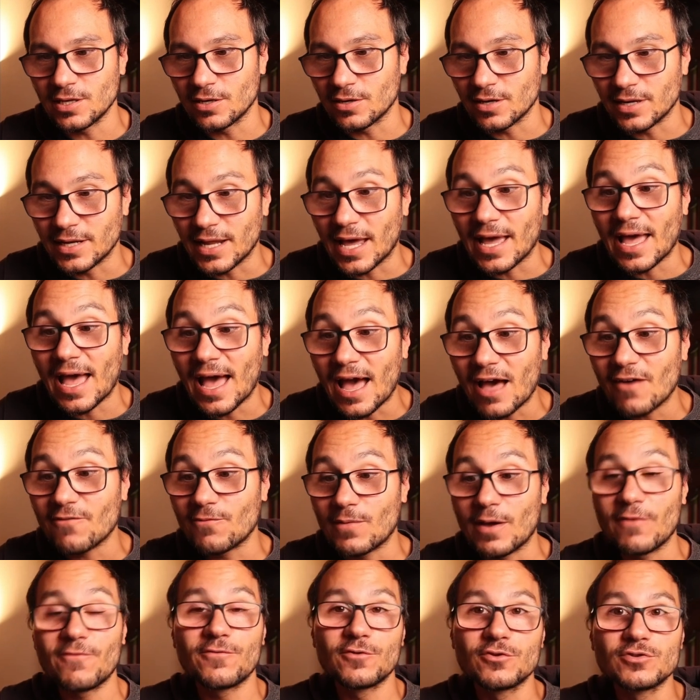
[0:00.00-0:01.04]
here and I have
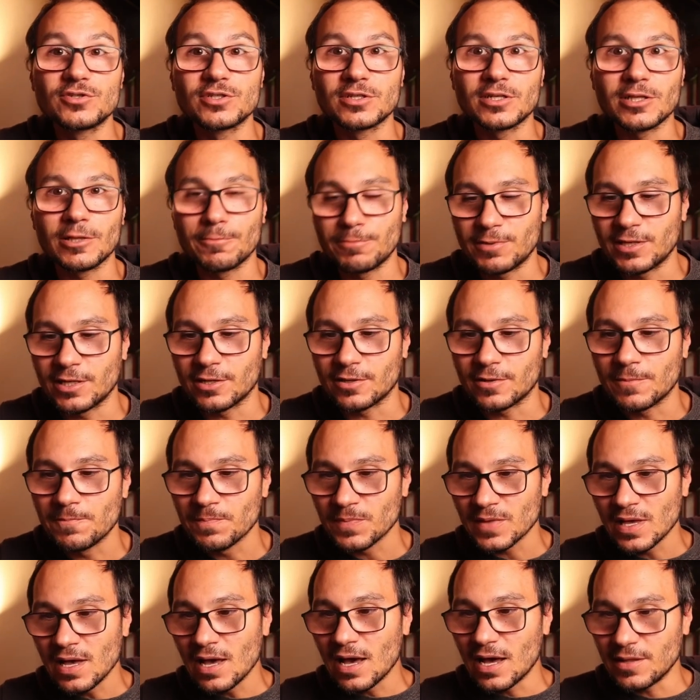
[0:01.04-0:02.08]
my Fusion clip here.
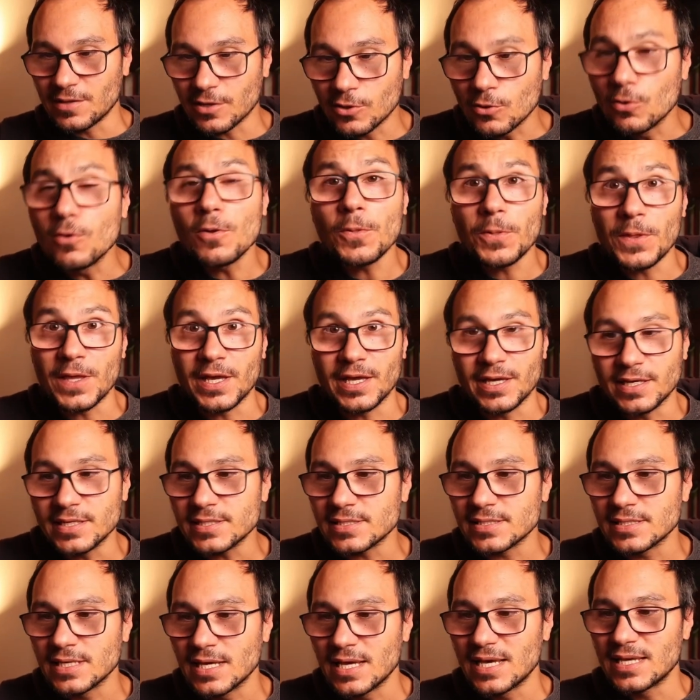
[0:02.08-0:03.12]
And the cool thing
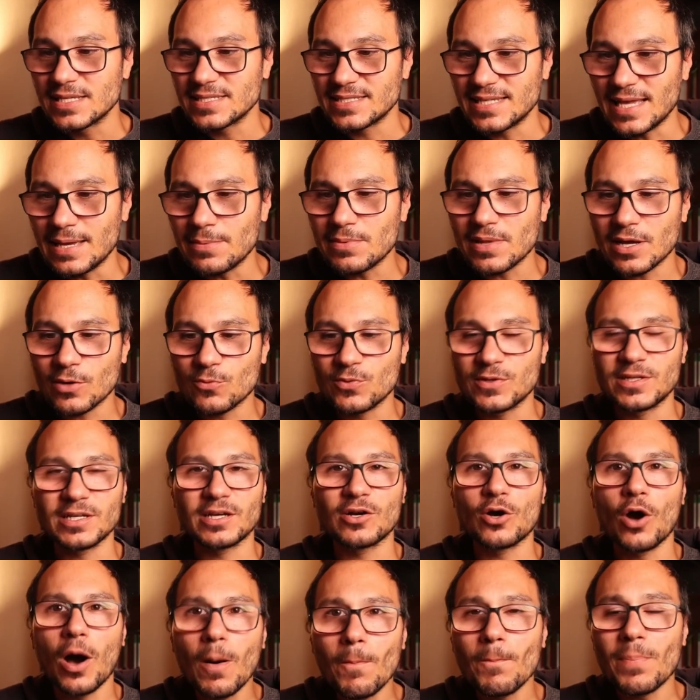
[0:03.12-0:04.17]
is, same like with the
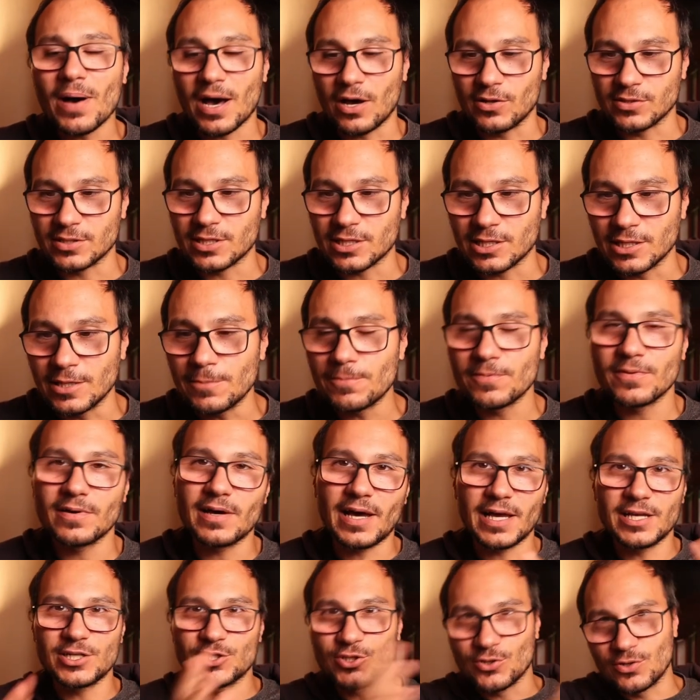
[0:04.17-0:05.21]
compound clip,
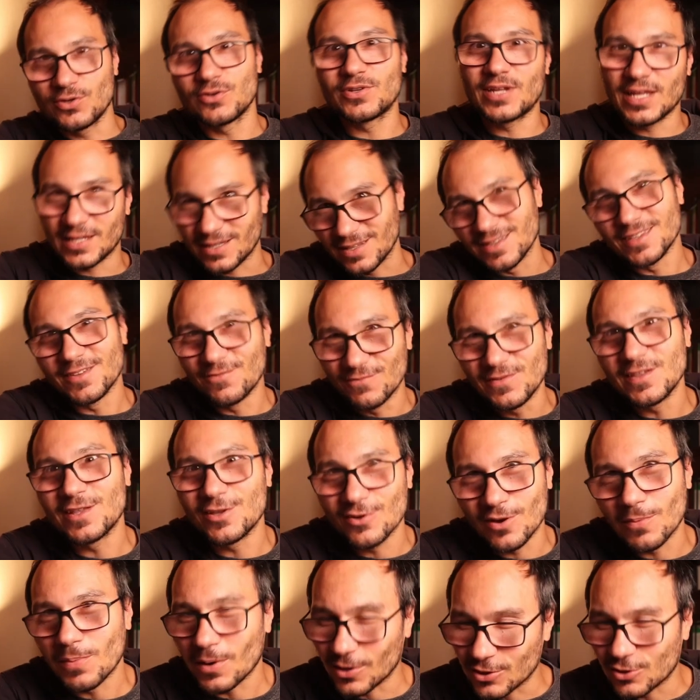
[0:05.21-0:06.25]
I show you that in the
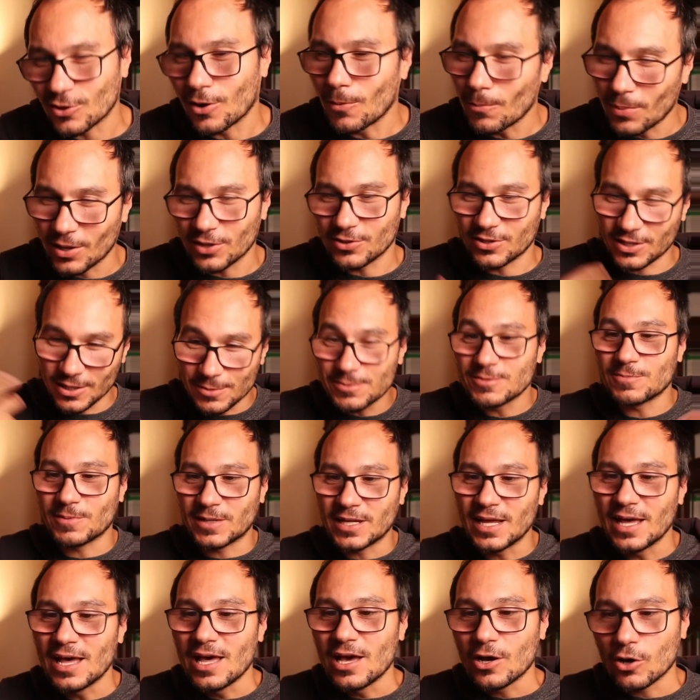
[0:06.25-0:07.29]
video about compound clips,
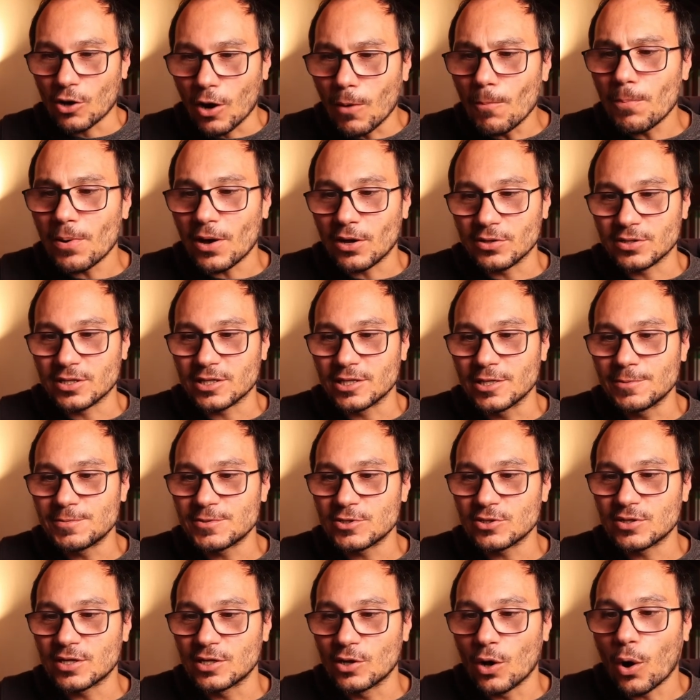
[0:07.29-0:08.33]
but compound
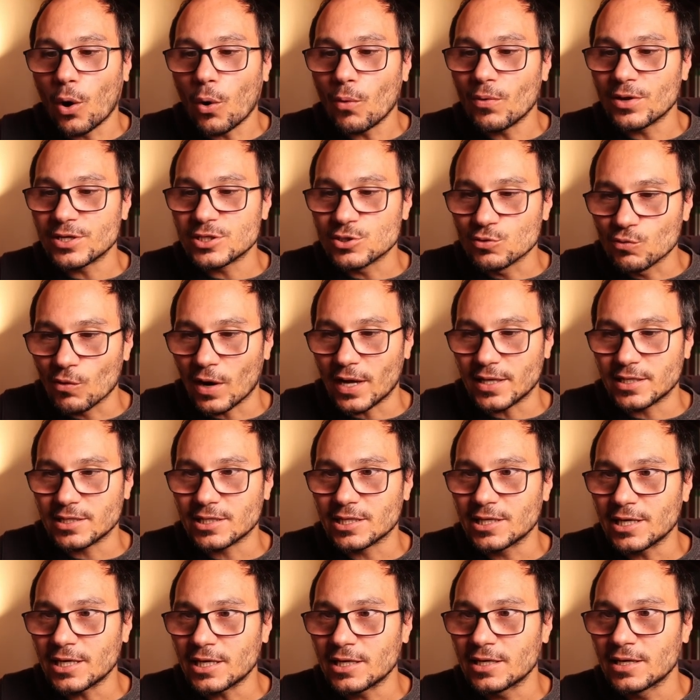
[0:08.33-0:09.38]
clips, you can always right
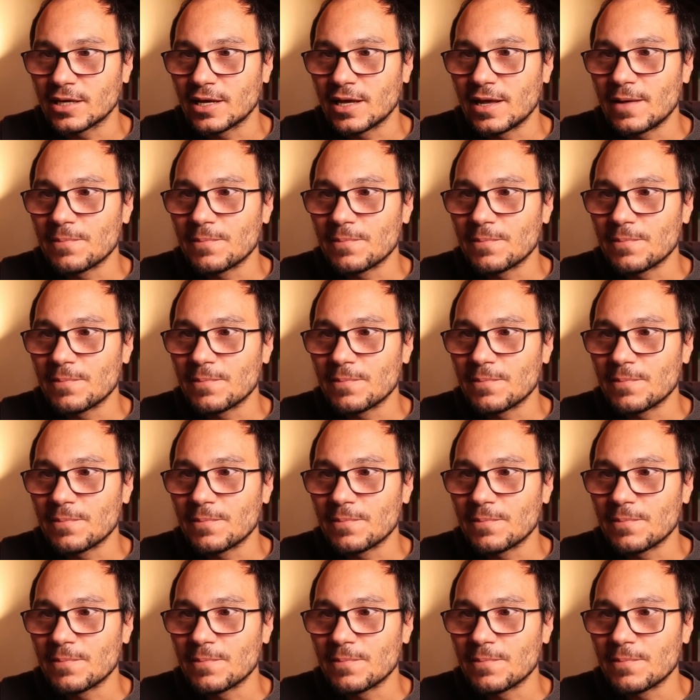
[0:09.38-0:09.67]
click